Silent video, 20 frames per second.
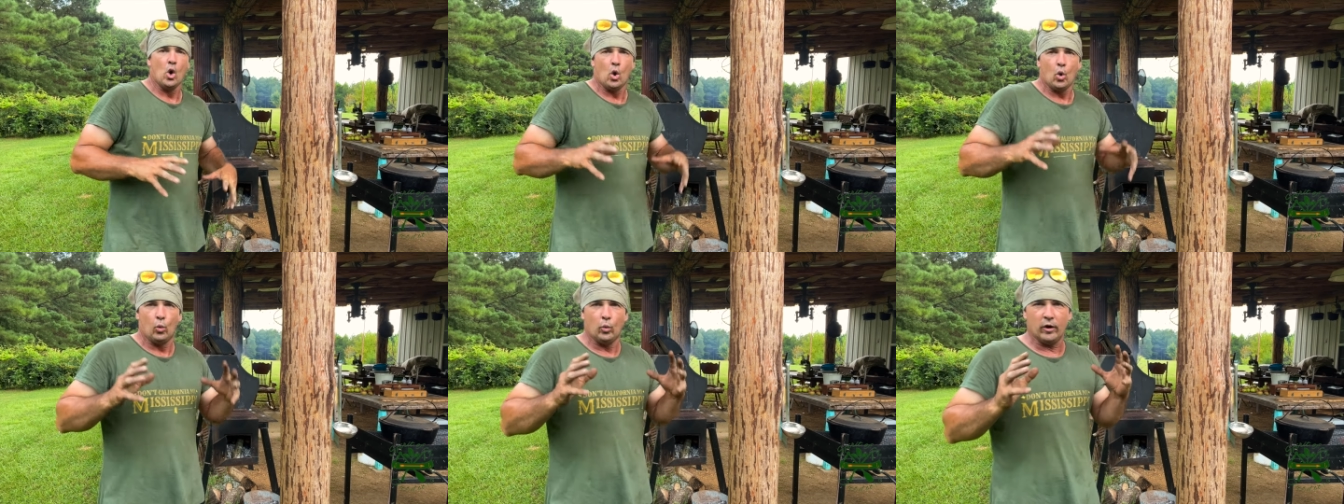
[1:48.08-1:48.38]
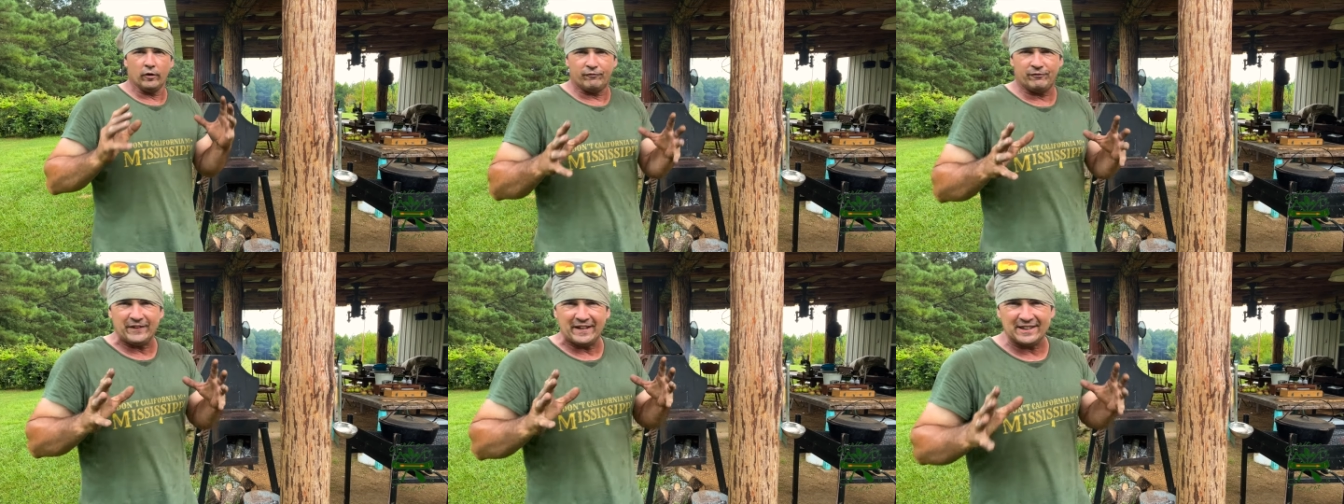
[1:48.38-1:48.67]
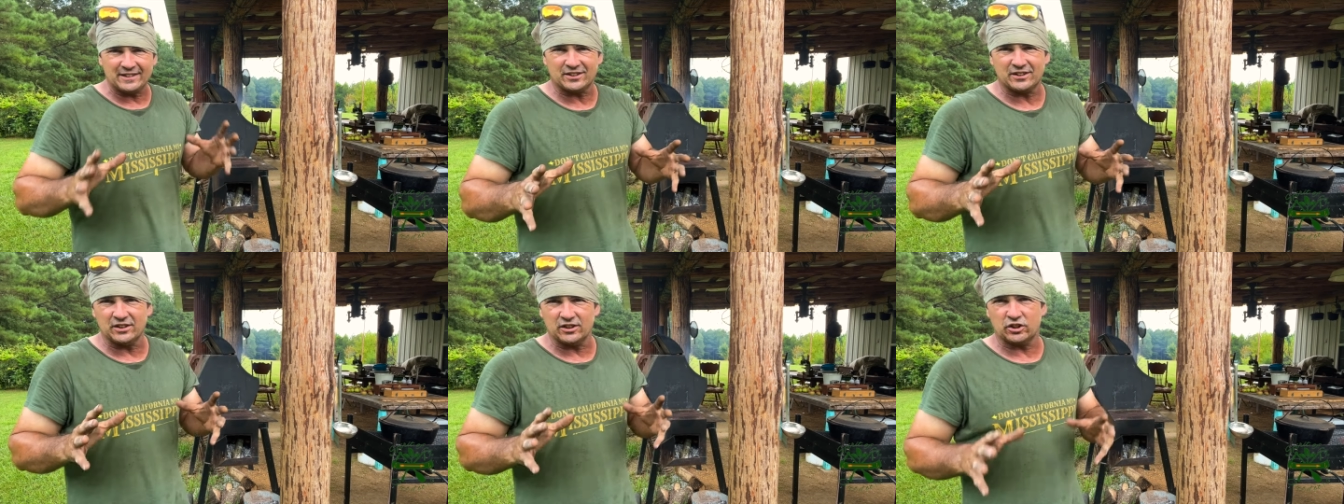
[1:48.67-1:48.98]
We're
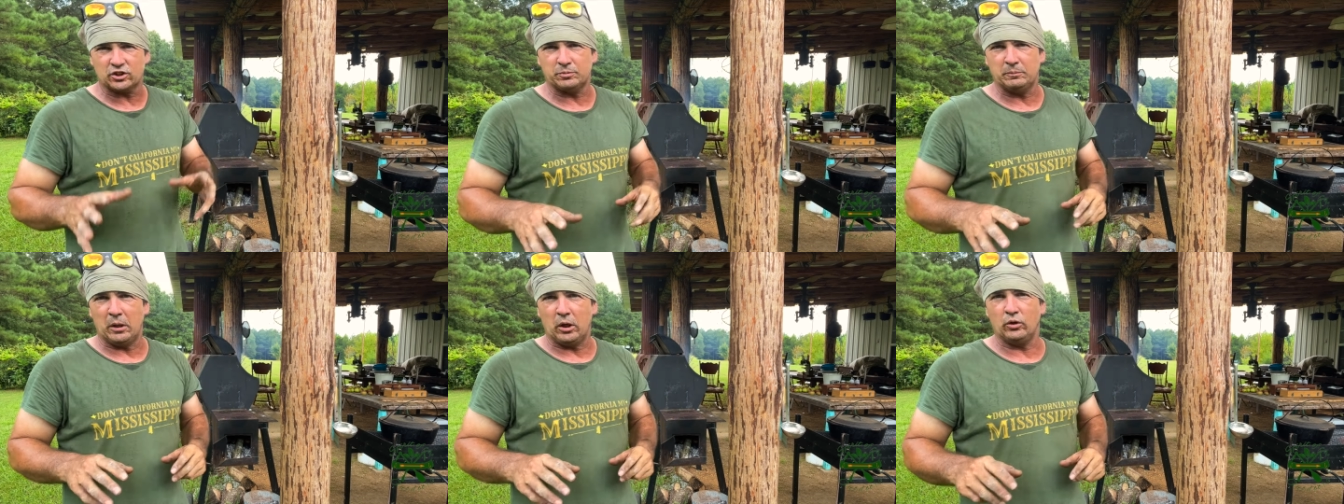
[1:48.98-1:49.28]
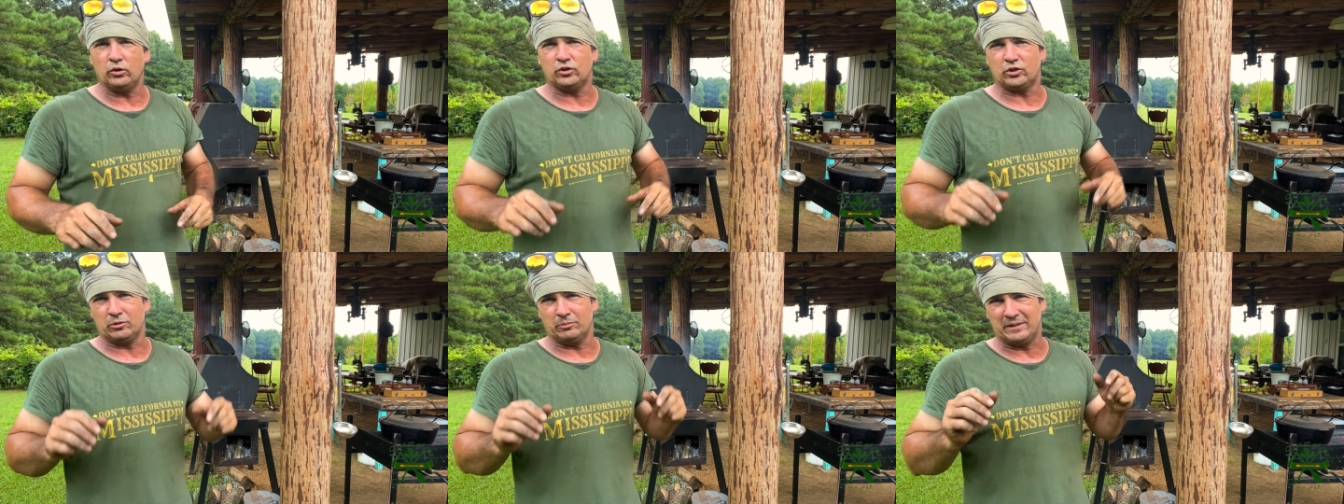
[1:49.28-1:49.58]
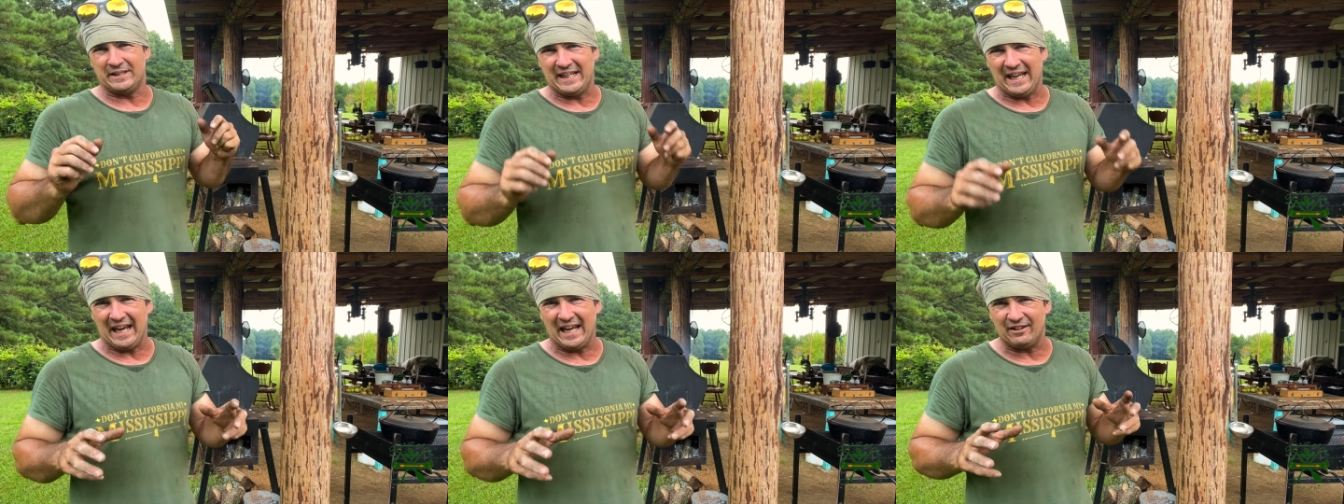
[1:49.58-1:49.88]
fixing to smoke some
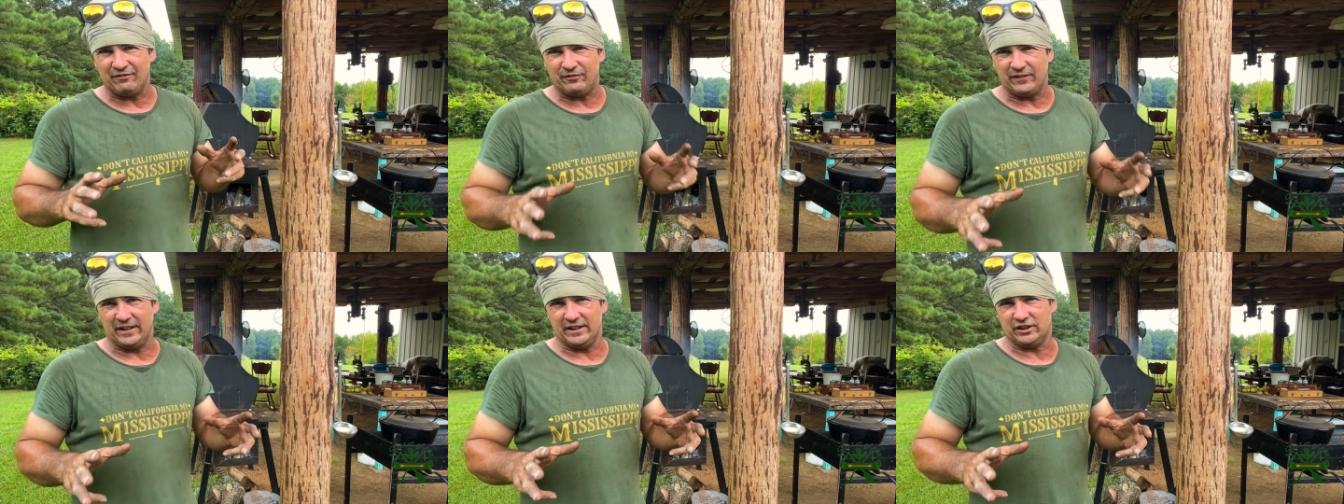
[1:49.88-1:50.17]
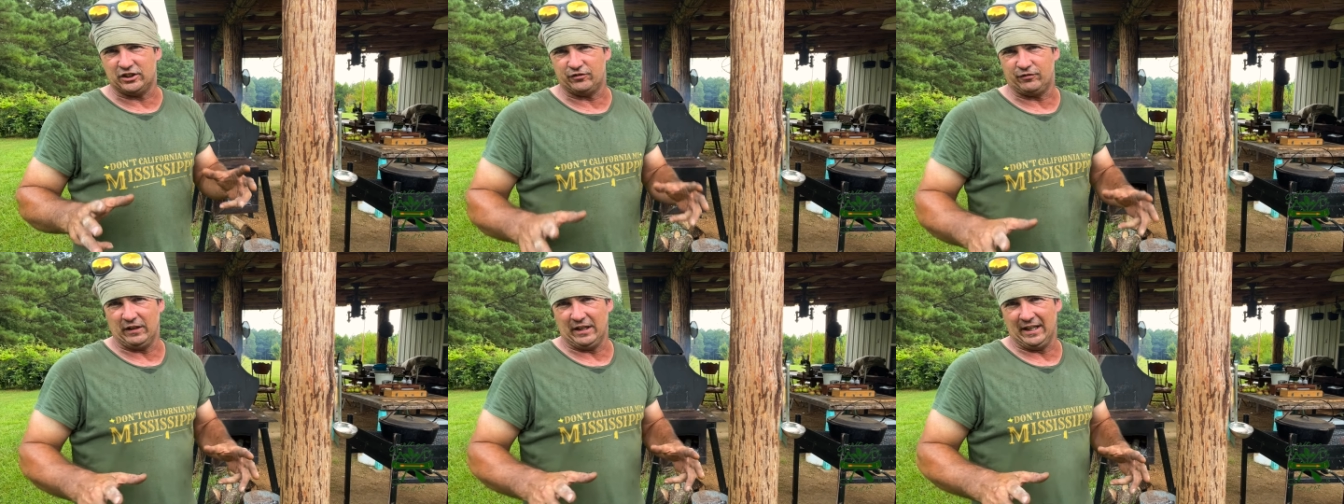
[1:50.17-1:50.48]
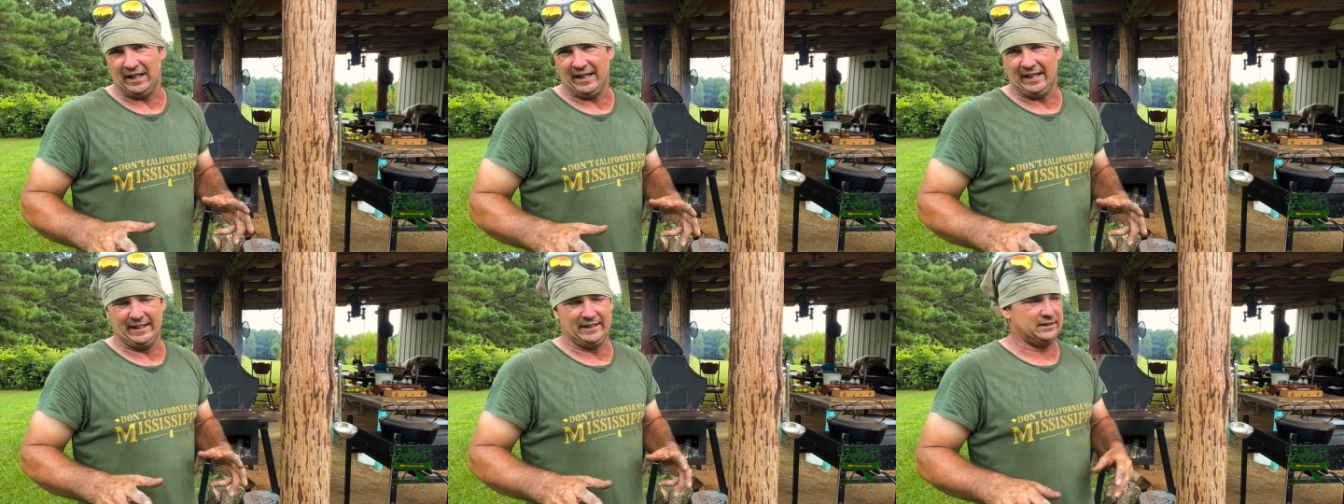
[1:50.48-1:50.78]
catfish
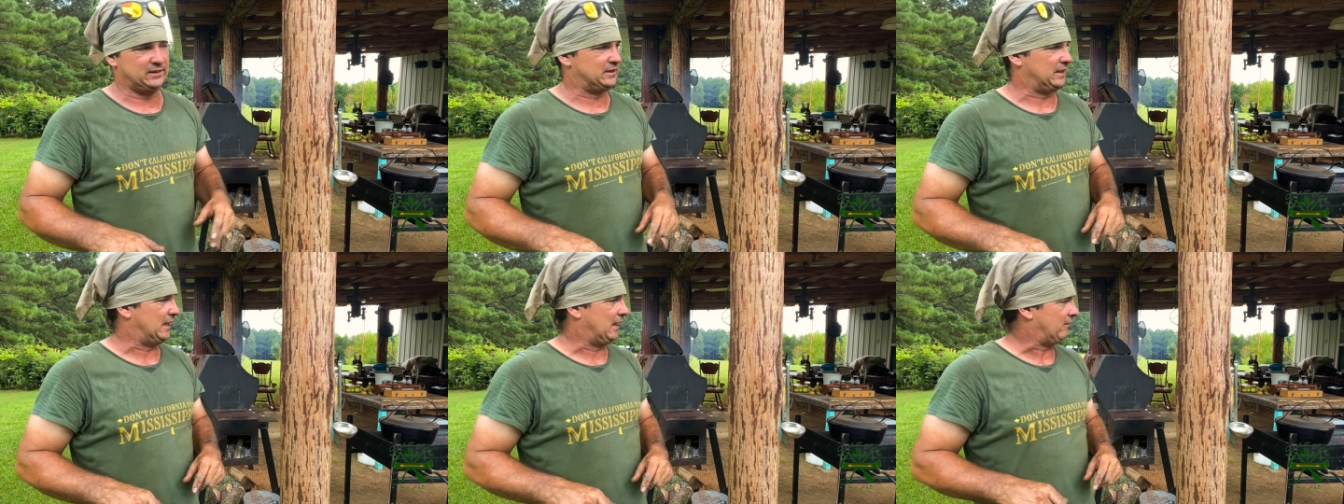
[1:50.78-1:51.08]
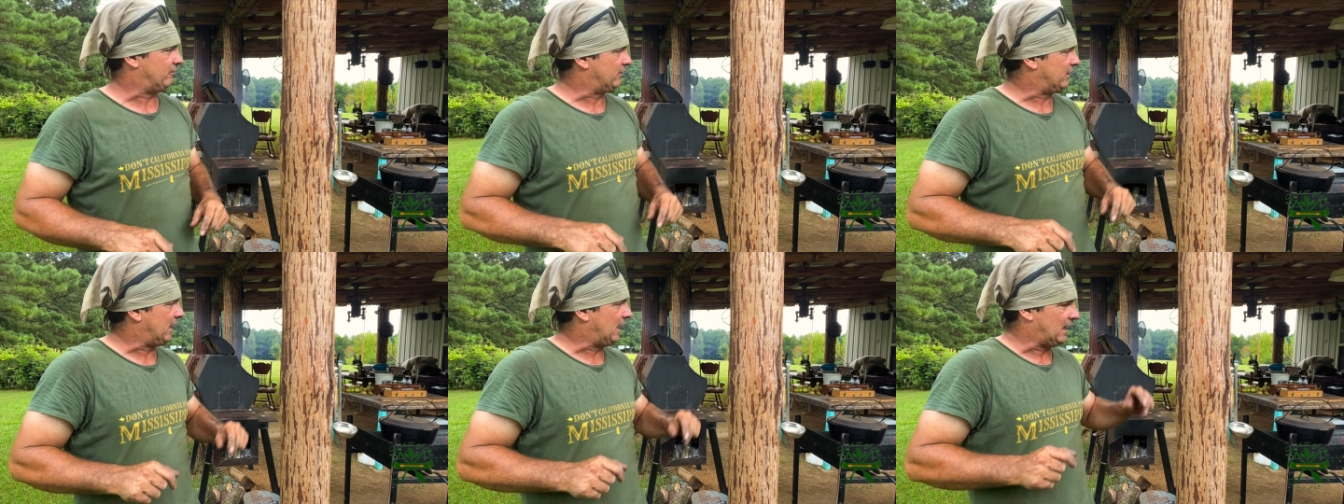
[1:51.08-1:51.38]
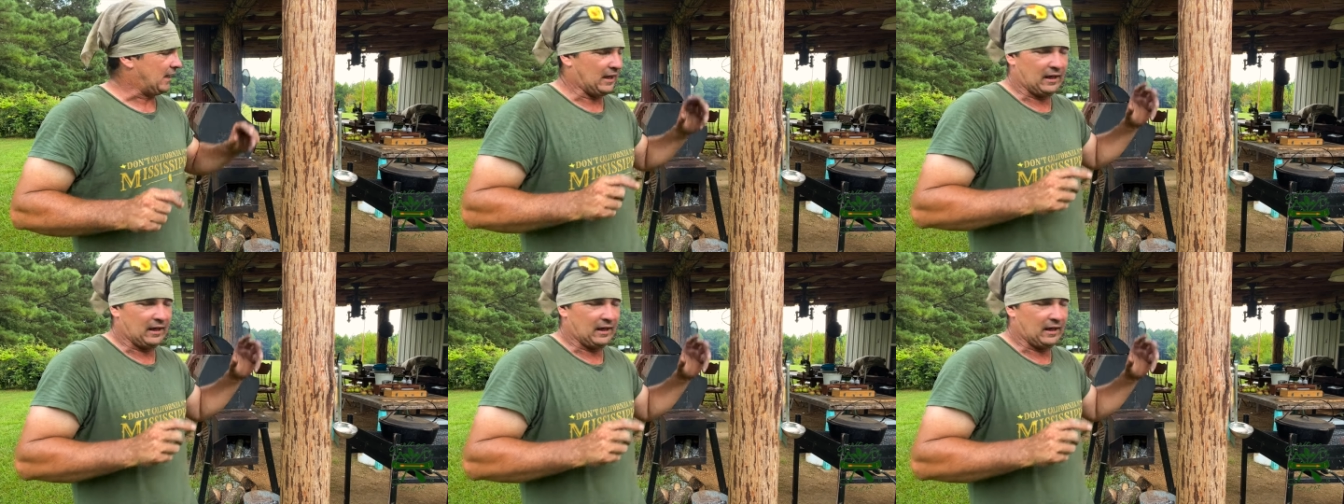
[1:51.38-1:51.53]
fillets that I've got.